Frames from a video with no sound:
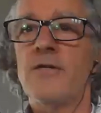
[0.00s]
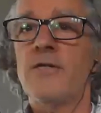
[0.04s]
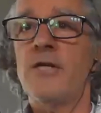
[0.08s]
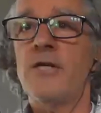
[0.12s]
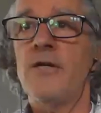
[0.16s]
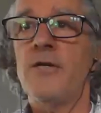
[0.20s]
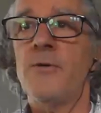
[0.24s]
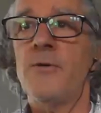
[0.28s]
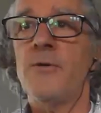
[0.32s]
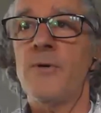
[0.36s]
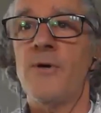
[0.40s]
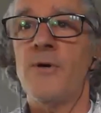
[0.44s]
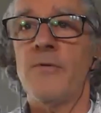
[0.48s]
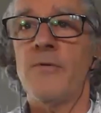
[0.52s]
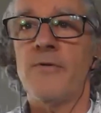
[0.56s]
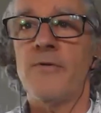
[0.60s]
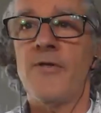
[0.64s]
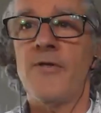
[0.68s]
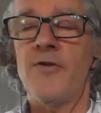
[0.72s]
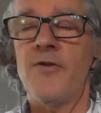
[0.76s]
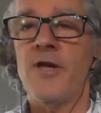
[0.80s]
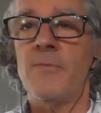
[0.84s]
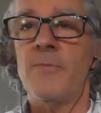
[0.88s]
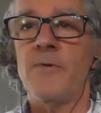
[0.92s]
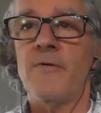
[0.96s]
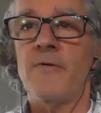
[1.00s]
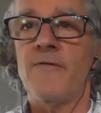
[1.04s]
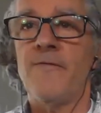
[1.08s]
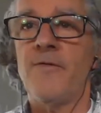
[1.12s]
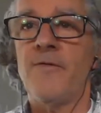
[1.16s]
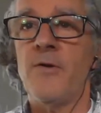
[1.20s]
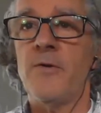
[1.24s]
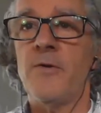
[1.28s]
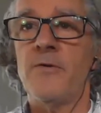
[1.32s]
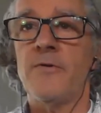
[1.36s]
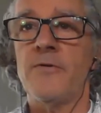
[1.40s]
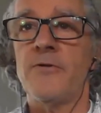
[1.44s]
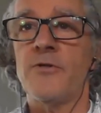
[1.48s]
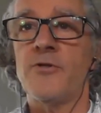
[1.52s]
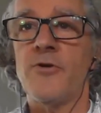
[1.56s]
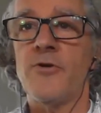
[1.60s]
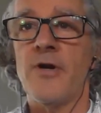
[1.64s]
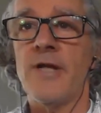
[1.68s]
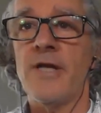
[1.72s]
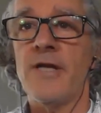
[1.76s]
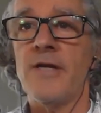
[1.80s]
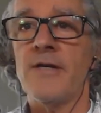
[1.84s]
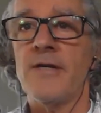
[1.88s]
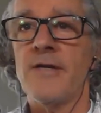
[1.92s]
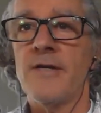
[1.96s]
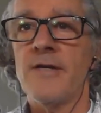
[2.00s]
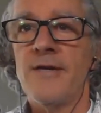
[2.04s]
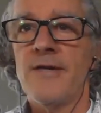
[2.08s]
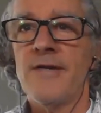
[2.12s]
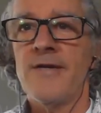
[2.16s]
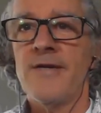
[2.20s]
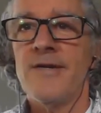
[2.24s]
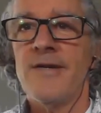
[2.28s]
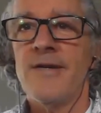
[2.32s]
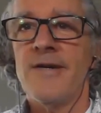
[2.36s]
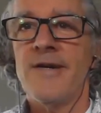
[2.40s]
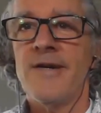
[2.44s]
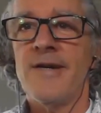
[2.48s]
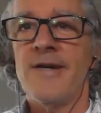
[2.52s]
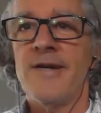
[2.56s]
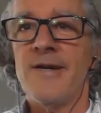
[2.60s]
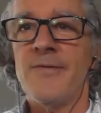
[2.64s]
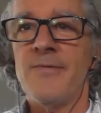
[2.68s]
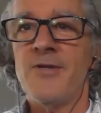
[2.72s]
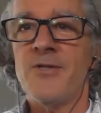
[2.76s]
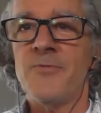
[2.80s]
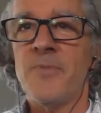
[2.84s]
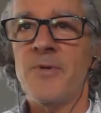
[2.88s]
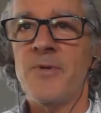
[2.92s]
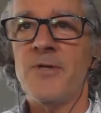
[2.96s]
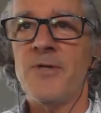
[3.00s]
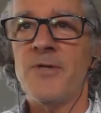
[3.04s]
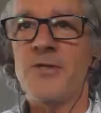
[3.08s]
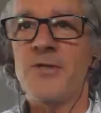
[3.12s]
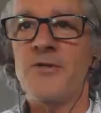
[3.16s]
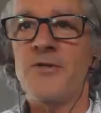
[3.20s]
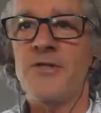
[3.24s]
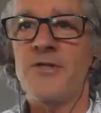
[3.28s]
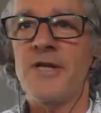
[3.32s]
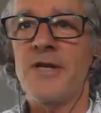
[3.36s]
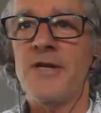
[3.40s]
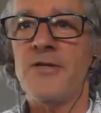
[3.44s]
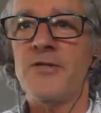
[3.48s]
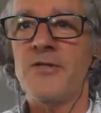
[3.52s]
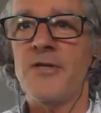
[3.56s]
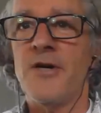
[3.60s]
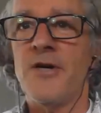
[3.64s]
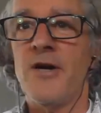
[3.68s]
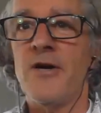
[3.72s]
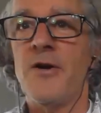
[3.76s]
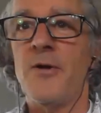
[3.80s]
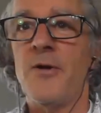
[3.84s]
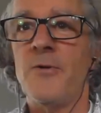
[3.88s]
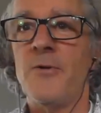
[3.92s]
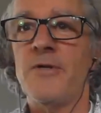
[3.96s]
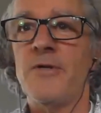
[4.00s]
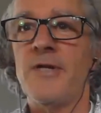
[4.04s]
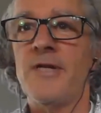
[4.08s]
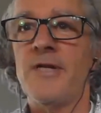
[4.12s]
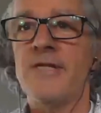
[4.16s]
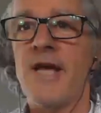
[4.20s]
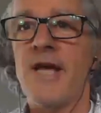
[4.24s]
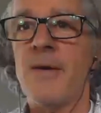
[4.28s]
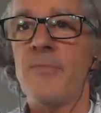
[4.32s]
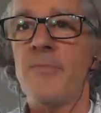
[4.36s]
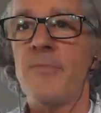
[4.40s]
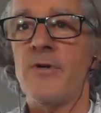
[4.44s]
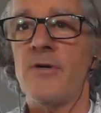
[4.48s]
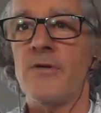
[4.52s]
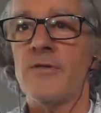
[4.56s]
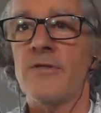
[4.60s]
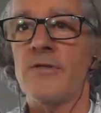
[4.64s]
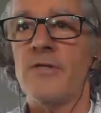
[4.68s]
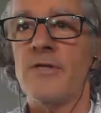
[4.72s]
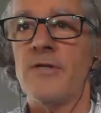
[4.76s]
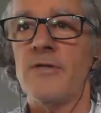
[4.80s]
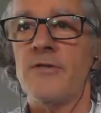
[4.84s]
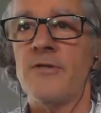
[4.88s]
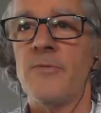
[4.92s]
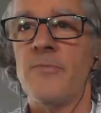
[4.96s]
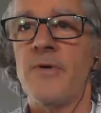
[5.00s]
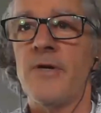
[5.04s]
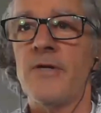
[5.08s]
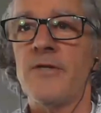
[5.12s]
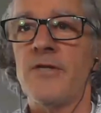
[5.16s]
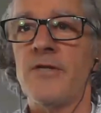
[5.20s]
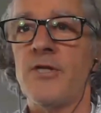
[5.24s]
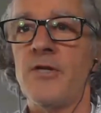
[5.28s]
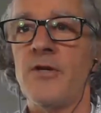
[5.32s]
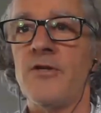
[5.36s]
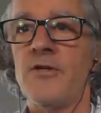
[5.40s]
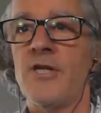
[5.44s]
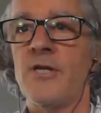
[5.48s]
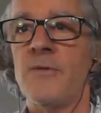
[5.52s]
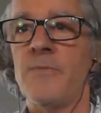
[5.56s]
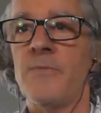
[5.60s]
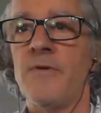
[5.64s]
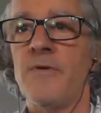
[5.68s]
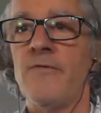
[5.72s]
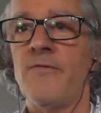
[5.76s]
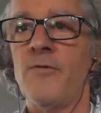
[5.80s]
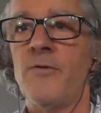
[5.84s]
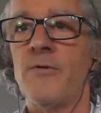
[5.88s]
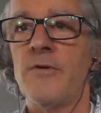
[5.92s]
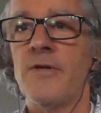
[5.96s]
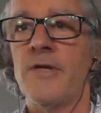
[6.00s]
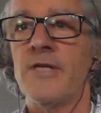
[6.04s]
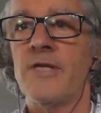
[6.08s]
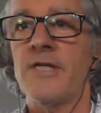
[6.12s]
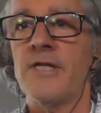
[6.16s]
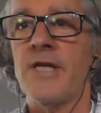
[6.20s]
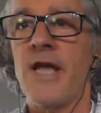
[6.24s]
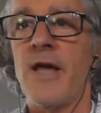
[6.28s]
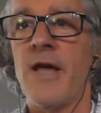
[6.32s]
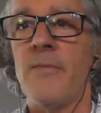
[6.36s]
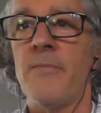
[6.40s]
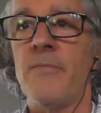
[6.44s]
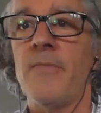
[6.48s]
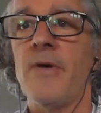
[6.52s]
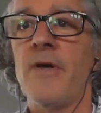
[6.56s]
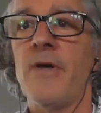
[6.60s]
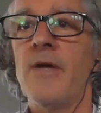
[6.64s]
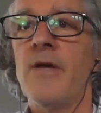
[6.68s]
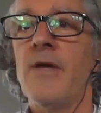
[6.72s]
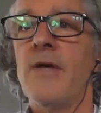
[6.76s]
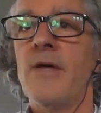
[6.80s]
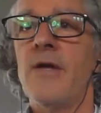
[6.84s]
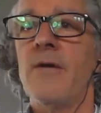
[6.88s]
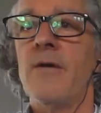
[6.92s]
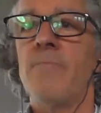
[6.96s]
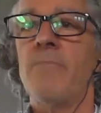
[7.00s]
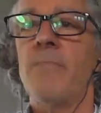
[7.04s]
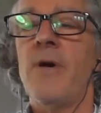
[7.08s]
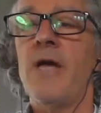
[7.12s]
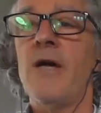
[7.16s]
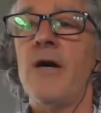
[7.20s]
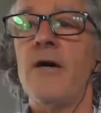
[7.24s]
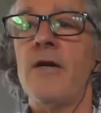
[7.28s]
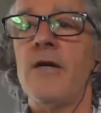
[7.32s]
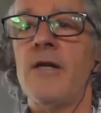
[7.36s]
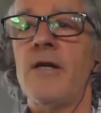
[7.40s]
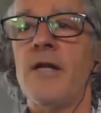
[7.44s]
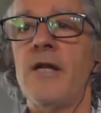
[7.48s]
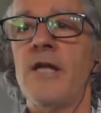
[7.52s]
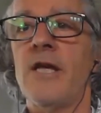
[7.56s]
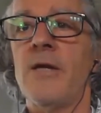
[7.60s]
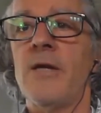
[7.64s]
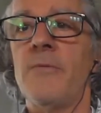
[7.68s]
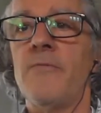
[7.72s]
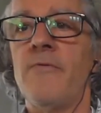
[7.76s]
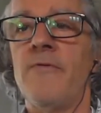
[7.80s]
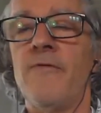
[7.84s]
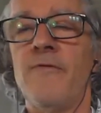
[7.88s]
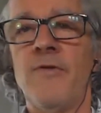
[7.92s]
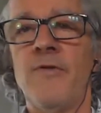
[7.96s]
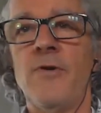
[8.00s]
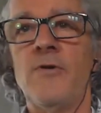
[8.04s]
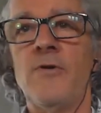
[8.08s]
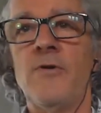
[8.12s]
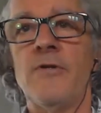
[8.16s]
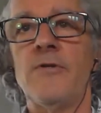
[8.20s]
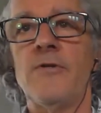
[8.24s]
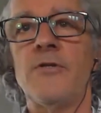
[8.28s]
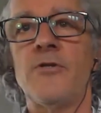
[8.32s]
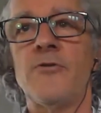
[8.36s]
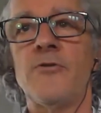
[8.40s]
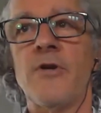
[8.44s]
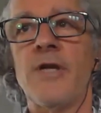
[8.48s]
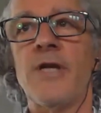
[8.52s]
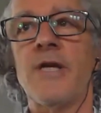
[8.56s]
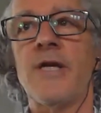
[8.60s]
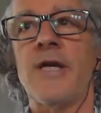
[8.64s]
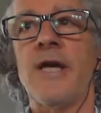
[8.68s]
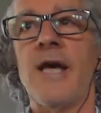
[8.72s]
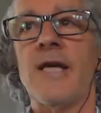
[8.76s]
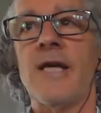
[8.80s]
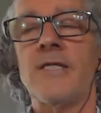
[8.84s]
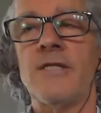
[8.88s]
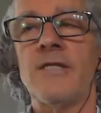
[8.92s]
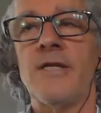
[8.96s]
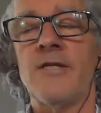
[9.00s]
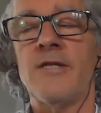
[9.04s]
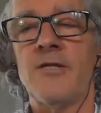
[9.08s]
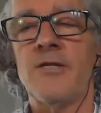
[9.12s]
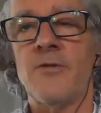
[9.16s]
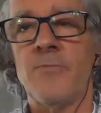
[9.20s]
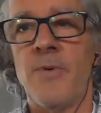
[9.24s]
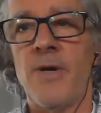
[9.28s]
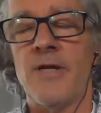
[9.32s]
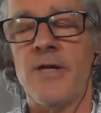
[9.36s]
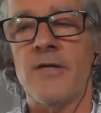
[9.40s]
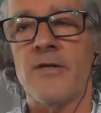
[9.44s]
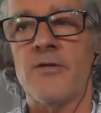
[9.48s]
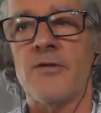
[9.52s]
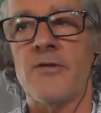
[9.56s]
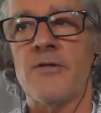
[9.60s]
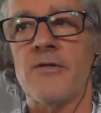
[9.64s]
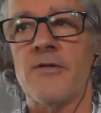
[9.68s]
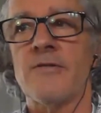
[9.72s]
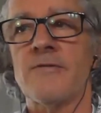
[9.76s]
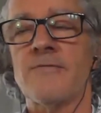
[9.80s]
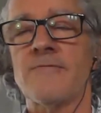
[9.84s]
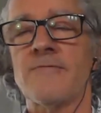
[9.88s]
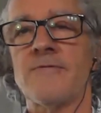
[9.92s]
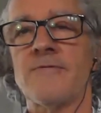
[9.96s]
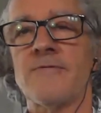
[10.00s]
and continuing on the theme of food and drink, this person says, I hold exam concerts in my studio before an exam. May I claim food and drink as an expense?